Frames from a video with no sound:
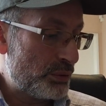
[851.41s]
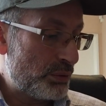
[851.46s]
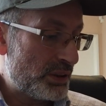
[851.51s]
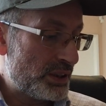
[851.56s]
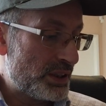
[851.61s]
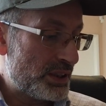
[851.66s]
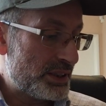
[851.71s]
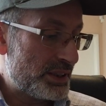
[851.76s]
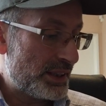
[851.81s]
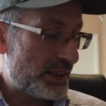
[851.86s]

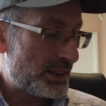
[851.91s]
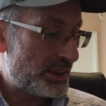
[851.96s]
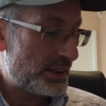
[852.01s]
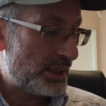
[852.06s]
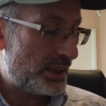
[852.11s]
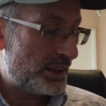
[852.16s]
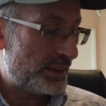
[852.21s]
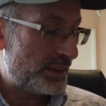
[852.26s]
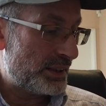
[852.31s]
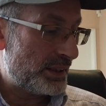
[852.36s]

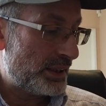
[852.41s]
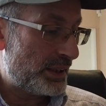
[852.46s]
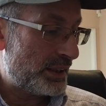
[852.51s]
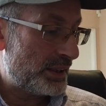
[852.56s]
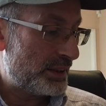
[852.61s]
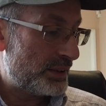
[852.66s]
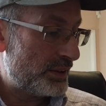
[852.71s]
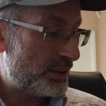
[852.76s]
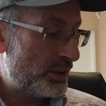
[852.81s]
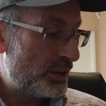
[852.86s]

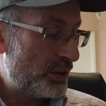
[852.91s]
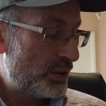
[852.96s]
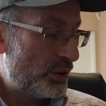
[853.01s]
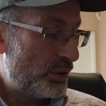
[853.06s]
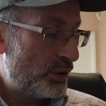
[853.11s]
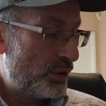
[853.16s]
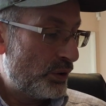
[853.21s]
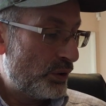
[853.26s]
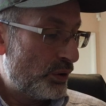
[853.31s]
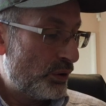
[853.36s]
$26.99
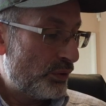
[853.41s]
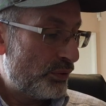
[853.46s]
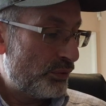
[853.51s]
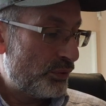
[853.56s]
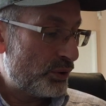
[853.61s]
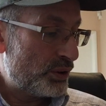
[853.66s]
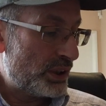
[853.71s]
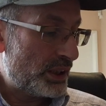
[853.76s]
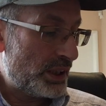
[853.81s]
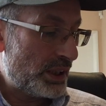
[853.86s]

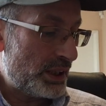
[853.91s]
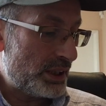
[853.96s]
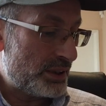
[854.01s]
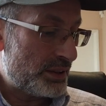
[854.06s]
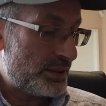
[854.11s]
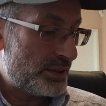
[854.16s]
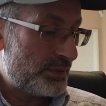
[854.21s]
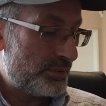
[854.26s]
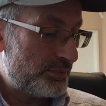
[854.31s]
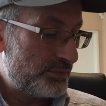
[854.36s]
for the
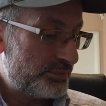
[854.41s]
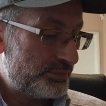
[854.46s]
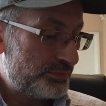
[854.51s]
kit.